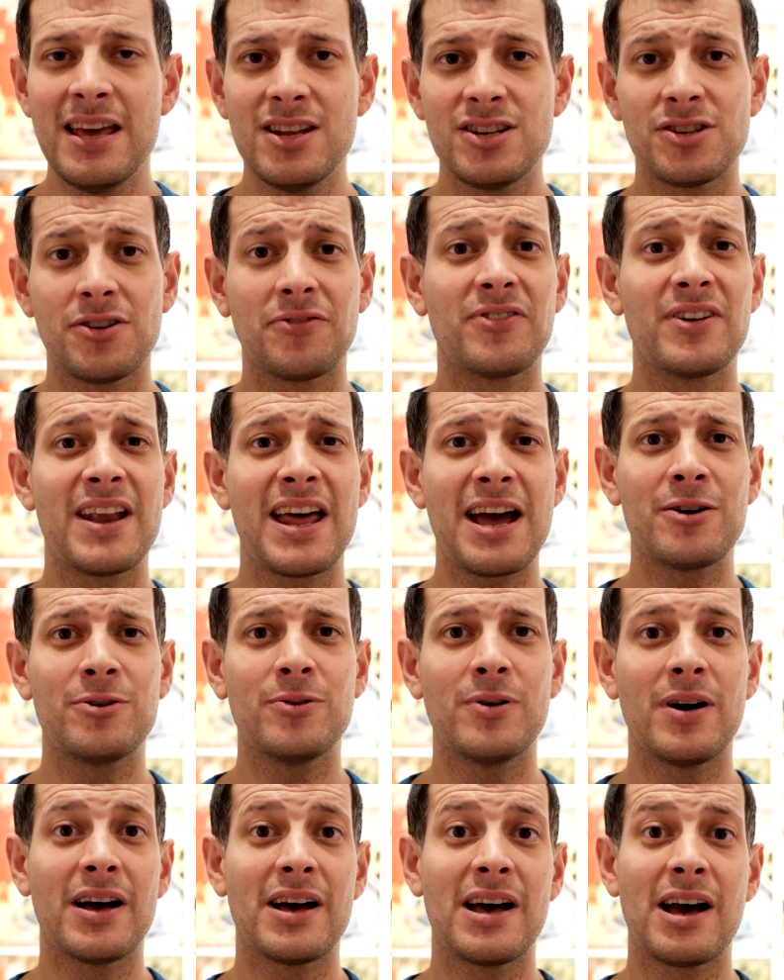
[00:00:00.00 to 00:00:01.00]
So for now,
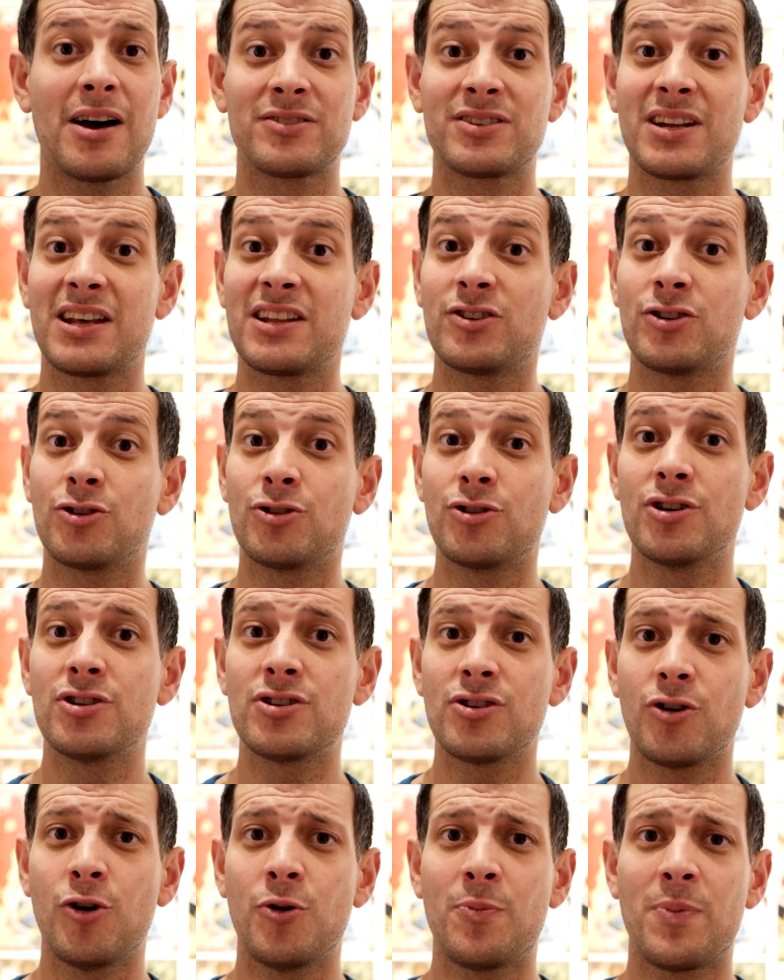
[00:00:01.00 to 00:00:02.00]
I'll say that's a
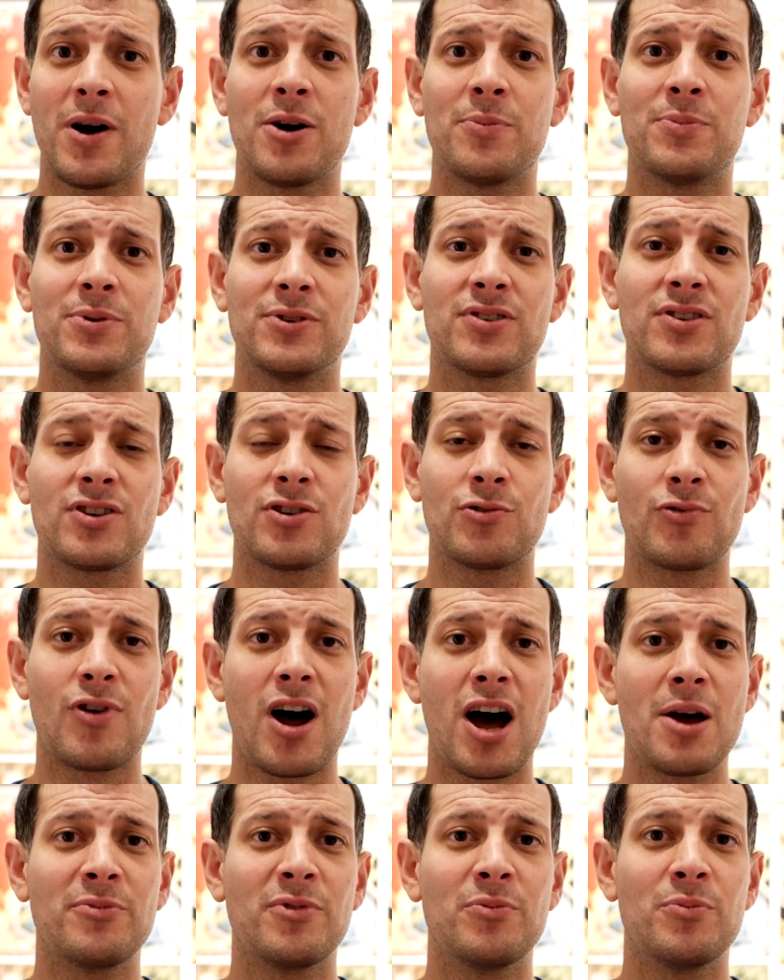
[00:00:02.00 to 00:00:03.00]
good all-purpose
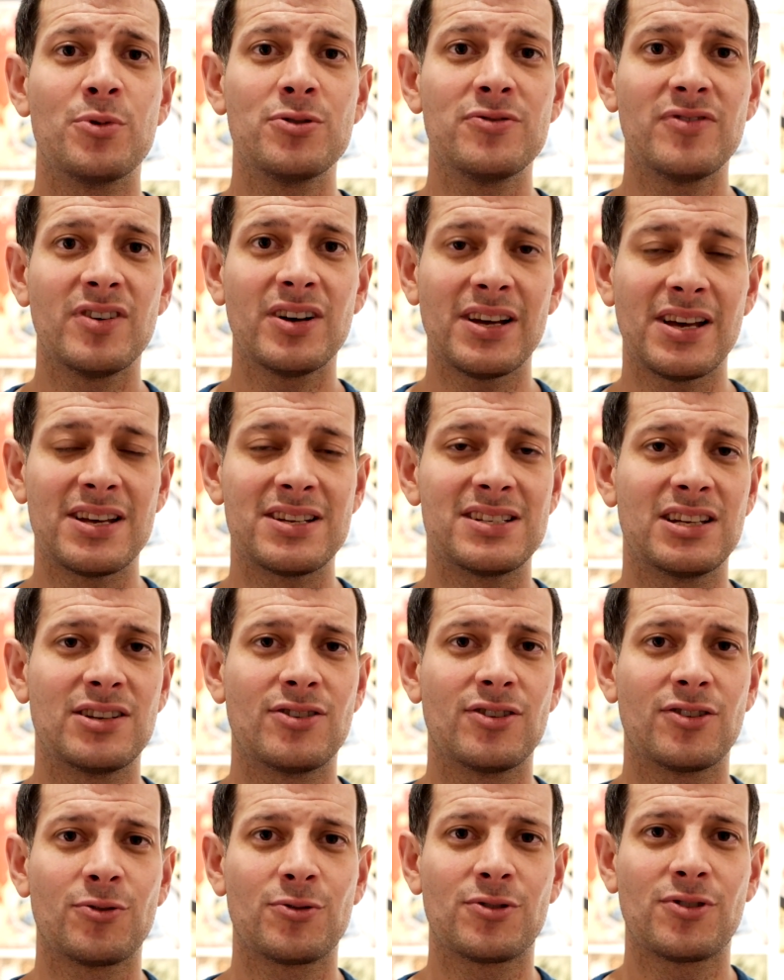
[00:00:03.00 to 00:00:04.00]
grime remover, as it
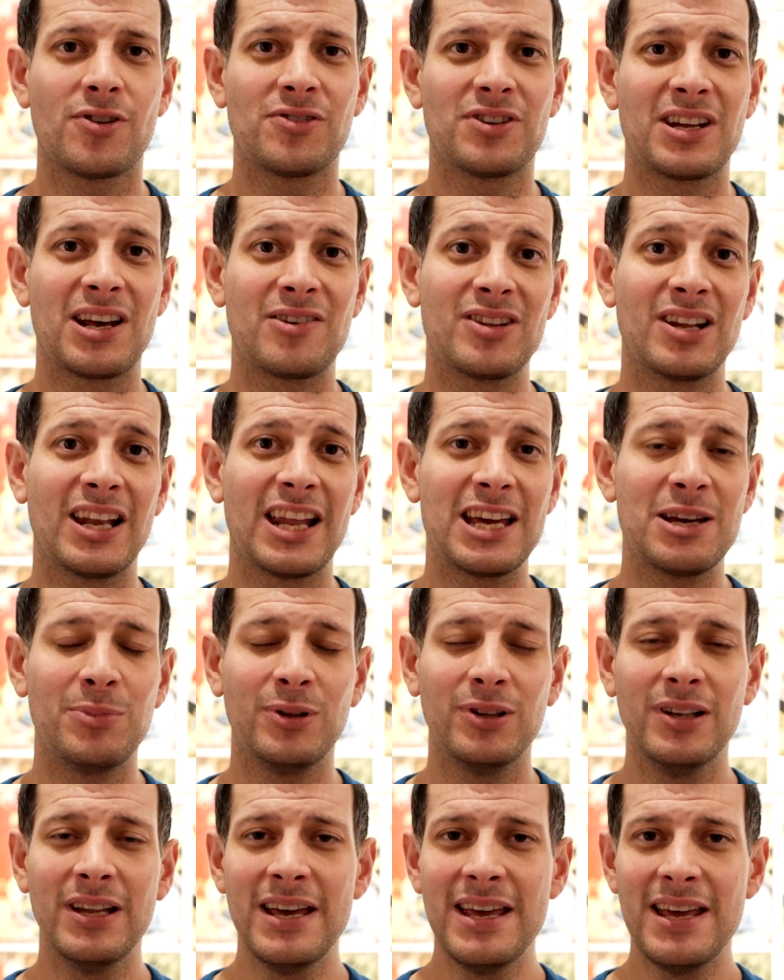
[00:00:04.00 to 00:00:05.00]
does also say on the
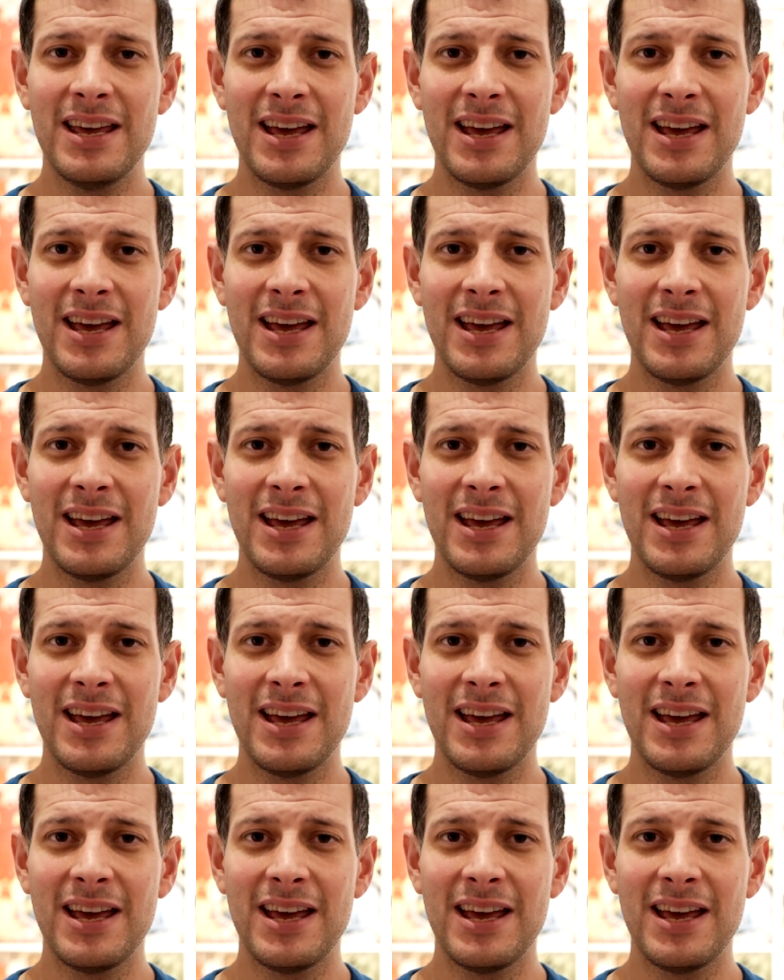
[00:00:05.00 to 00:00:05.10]
label,